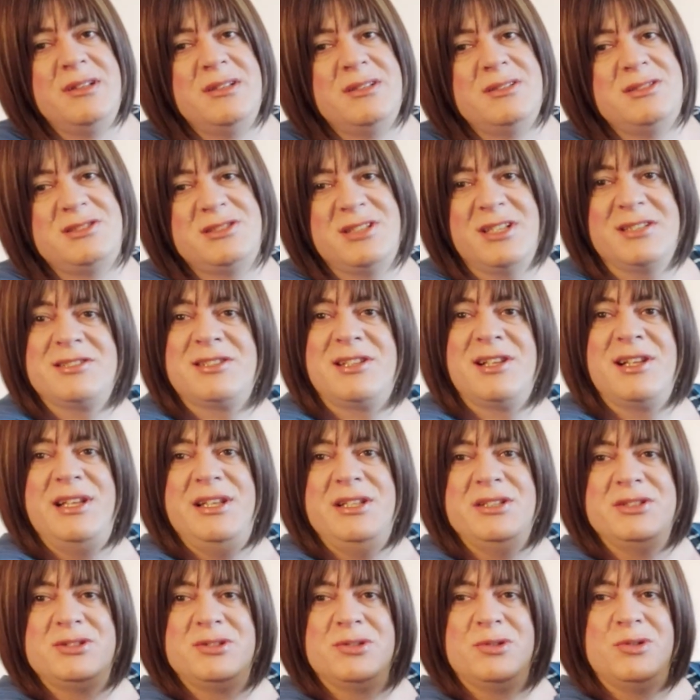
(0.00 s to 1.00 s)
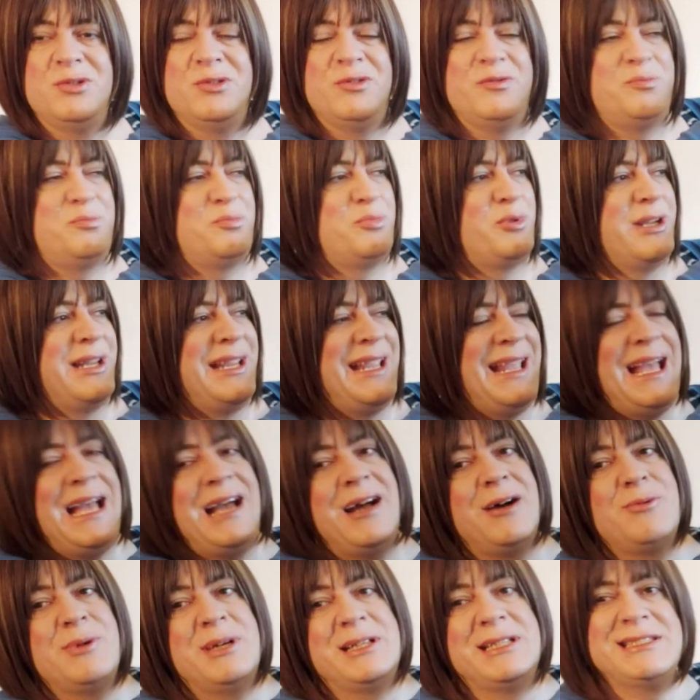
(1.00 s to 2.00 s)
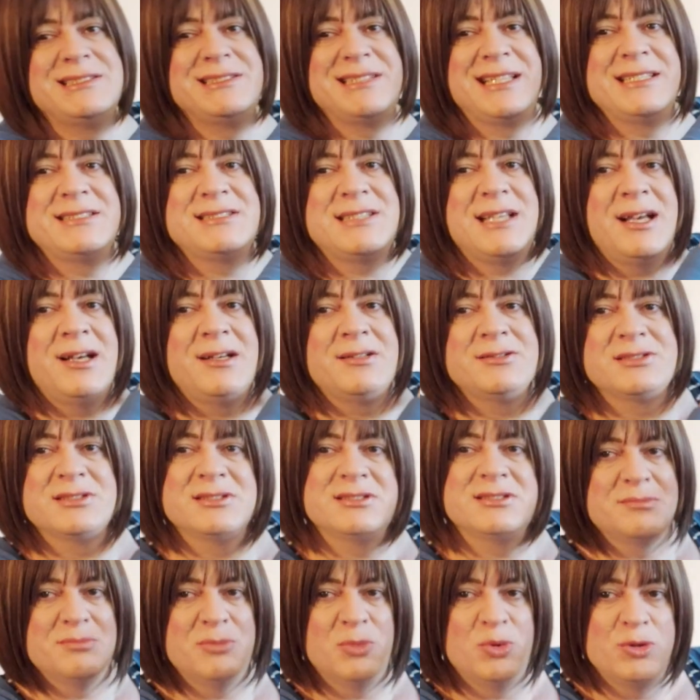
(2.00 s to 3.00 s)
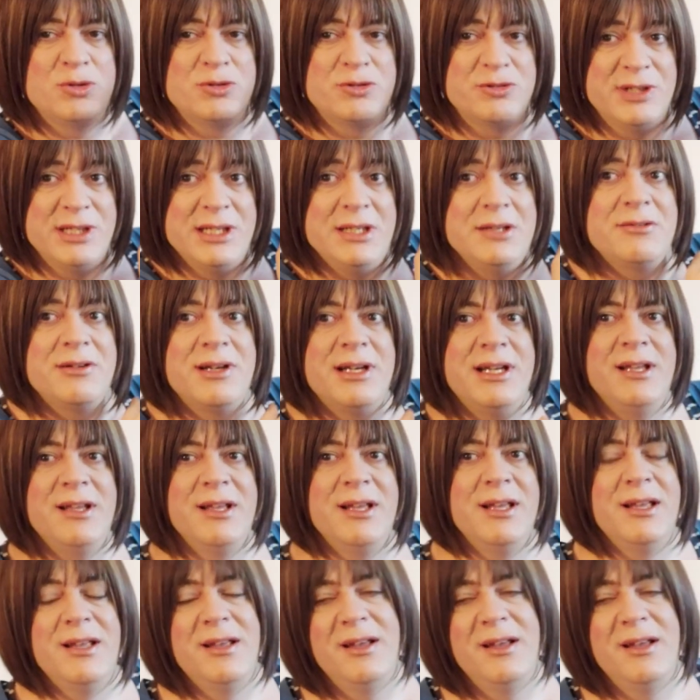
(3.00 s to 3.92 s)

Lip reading: subtly sort of bring it out where there's less houses and more greenery.